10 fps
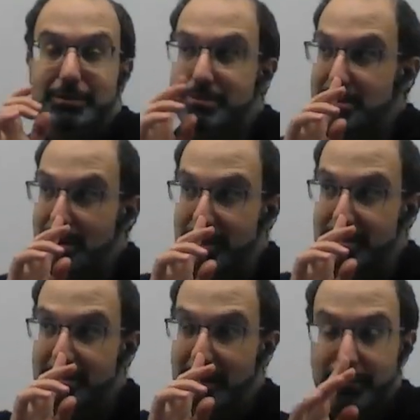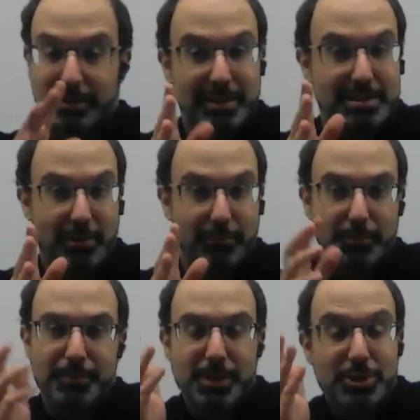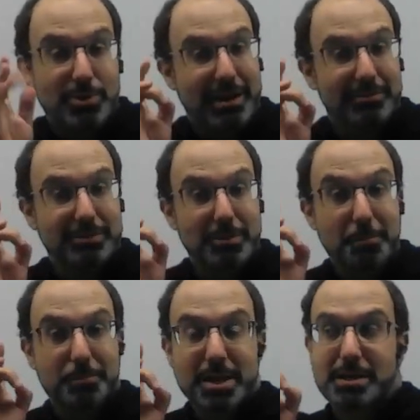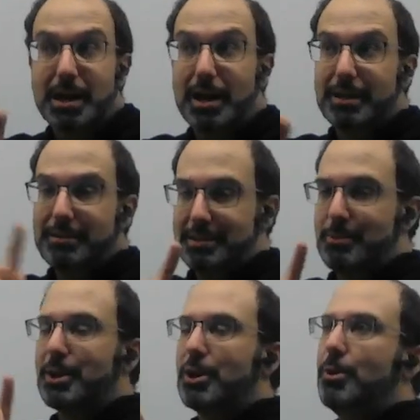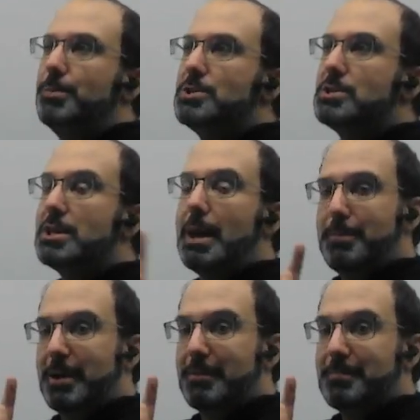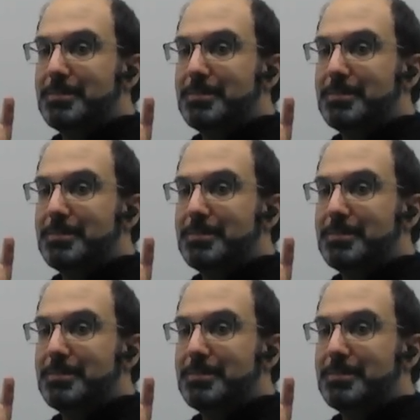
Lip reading: Started stopping, that's helpful. You haven't even begun, there we go, stopping.